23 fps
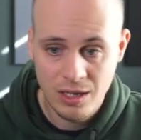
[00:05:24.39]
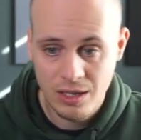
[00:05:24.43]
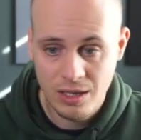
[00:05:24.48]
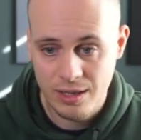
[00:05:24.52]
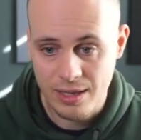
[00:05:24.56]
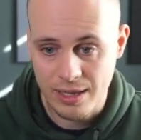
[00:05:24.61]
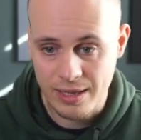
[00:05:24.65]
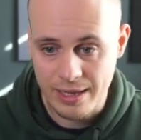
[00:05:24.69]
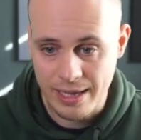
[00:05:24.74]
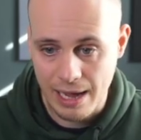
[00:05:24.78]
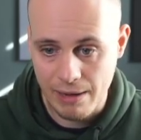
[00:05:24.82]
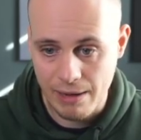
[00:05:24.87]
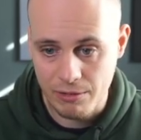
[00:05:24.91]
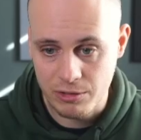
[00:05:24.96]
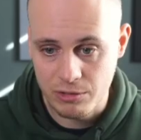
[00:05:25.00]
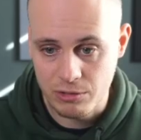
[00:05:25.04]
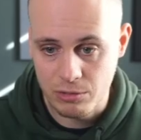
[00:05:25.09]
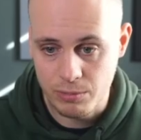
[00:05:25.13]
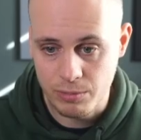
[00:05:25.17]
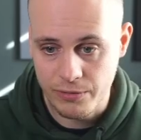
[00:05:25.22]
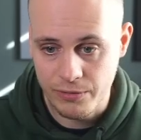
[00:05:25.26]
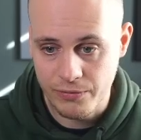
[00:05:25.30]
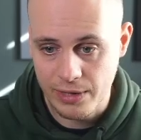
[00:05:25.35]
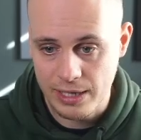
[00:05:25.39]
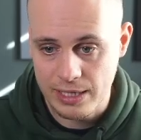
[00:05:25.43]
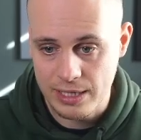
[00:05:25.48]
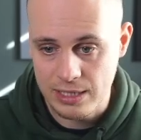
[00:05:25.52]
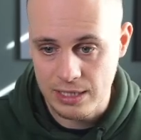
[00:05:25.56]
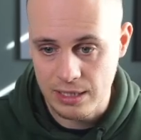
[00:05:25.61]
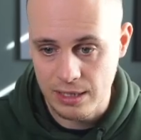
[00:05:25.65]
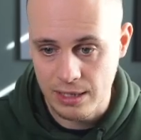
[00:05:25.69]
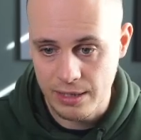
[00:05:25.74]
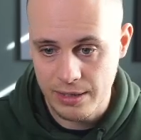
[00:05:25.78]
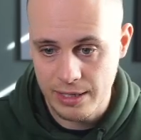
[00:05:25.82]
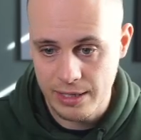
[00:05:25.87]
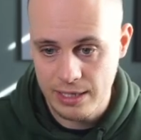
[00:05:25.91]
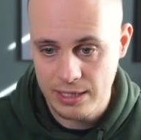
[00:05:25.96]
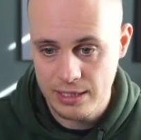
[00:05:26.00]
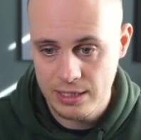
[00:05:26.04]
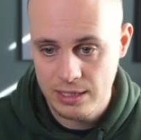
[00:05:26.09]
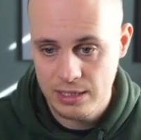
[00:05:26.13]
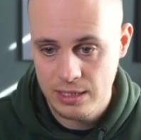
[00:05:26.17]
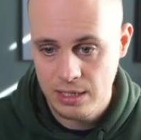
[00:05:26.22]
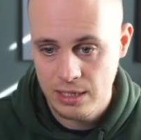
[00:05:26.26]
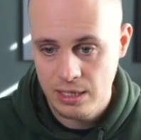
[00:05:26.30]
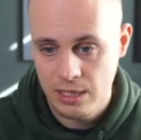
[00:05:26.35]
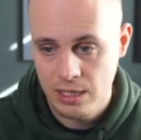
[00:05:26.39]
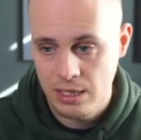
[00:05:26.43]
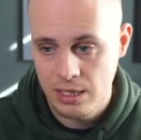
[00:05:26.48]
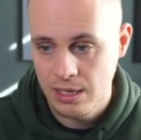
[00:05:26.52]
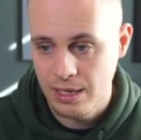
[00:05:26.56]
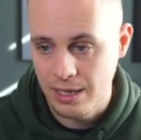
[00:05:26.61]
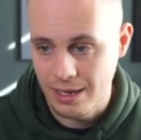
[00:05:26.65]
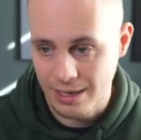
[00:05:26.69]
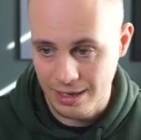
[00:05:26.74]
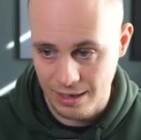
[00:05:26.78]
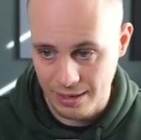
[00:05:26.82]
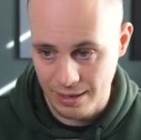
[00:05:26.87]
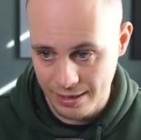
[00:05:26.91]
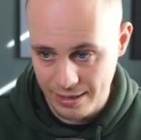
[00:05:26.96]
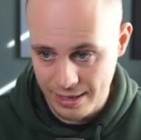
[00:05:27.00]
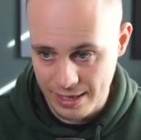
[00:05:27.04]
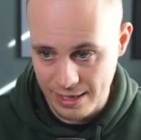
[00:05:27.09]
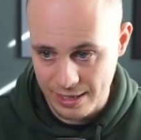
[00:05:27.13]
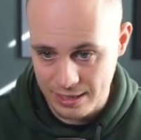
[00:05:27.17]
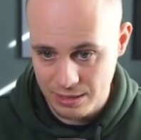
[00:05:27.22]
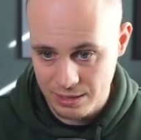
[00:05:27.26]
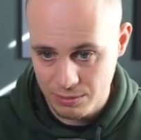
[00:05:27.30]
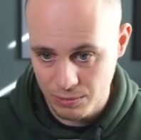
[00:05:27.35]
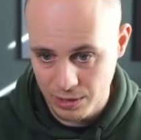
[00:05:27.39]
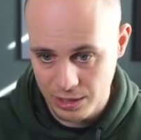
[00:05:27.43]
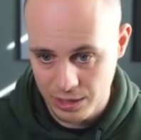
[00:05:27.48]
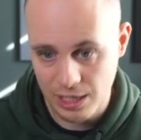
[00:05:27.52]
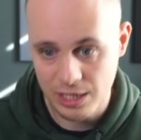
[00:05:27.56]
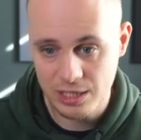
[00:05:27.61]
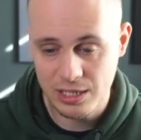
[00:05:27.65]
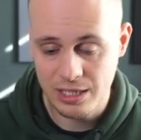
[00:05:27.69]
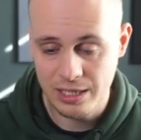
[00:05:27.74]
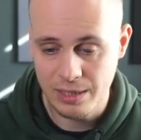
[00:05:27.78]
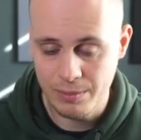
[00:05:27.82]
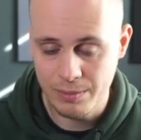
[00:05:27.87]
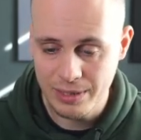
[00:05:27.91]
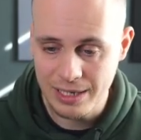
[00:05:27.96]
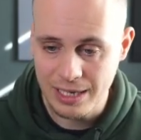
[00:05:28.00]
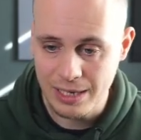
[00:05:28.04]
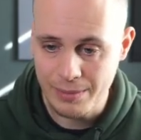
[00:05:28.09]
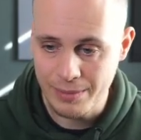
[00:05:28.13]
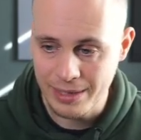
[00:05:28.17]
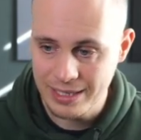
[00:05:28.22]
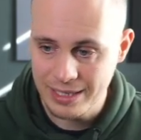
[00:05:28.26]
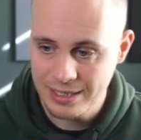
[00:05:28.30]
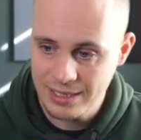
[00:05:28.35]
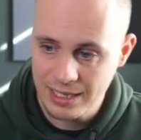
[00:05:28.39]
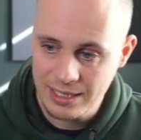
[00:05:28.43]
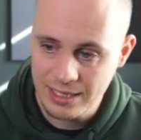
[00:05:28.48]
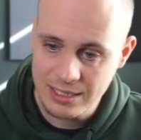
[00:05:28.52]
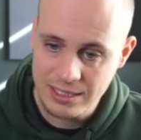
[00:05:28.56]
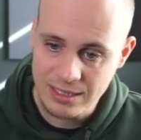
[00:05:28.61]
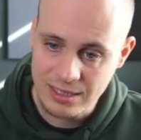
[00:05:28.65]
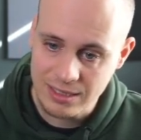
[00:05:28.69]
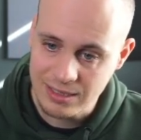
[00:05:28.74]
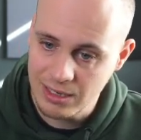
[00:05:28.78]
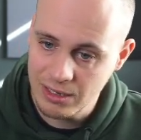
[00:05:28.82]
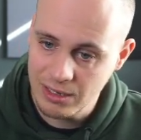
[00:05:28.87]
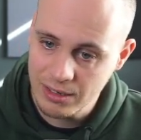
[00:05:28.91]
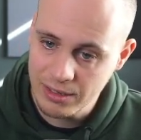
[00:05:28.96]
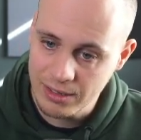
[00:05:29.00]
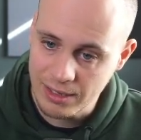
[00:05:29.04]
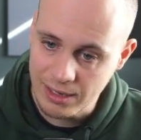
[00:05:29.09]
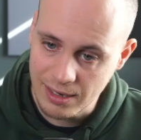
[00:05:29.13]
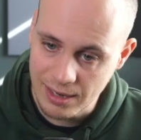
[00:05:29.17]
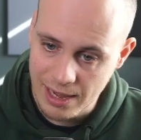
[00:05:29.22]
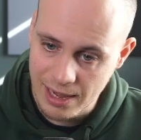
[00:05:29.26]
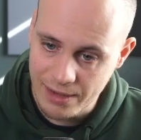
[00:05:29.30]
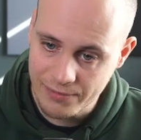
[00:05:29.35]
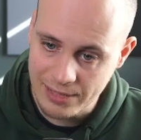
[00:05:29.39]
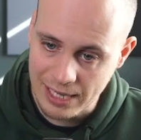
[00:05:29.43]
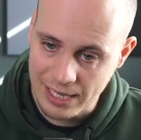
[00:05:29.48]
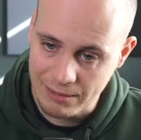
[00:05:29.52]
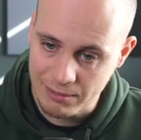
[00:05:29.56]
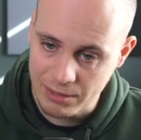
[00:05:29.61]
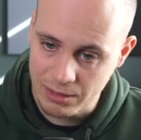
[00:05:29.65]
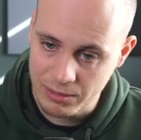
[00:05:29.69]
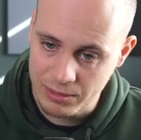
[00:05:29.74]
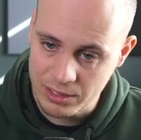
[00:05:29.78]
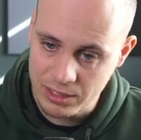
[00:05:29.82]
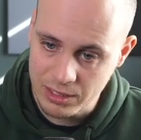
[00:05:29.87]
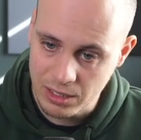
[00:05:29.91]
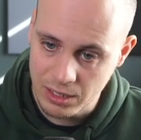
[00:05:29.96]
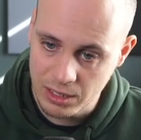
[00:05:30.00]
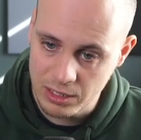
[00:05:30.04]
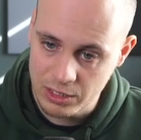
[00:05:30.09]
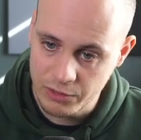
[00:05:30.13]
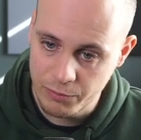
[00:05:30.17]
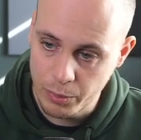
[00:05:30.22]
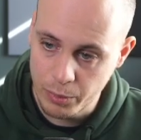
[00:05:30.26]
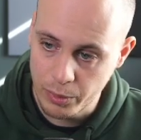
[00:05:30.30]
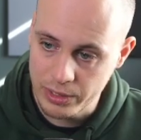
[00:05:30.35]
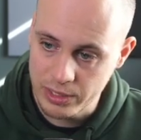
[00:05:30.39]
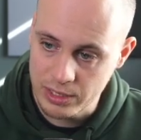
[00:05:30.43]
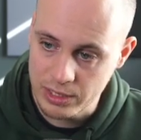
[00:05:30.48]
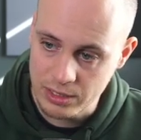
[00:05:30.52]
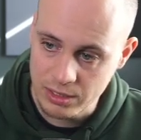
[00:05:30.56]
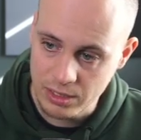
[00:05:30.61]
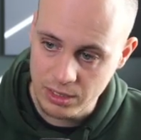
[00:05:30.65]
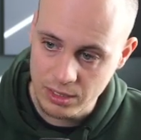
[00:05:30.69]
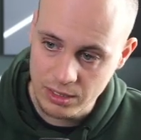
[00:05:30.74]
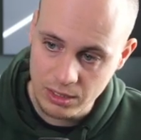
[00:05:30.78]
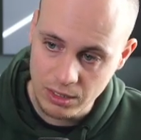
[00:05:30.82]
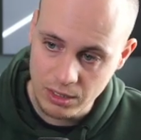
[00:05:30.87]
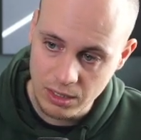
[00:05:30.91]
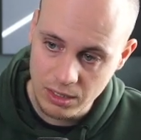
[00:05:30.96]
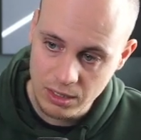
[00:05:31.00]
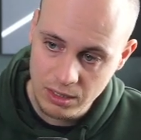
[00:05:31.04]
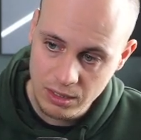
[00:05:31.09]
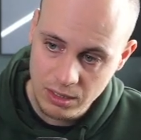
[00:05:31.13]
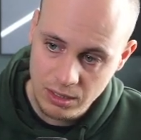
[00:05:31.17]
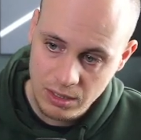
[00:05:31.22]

then the arrows would be facing like this and like this, which actually completely makes sense, because look, the left arrow is kind of pointing to the dot.